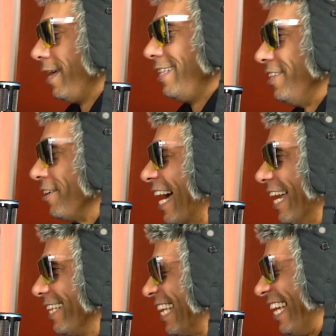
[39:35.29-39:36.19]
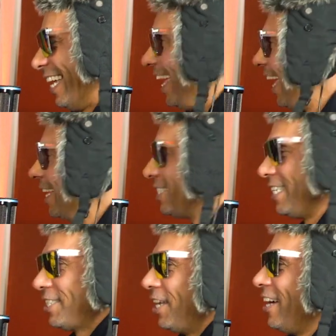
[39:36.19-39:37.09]
yeah, she's, no, God, she's
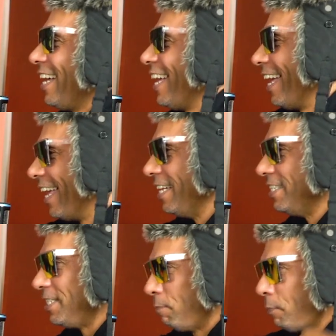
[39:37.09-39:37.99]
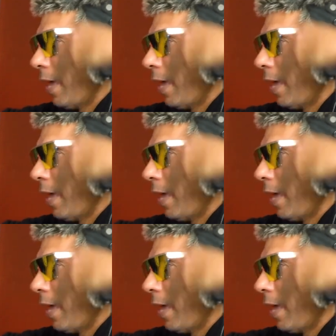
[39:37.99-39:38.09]
intelligent beyond her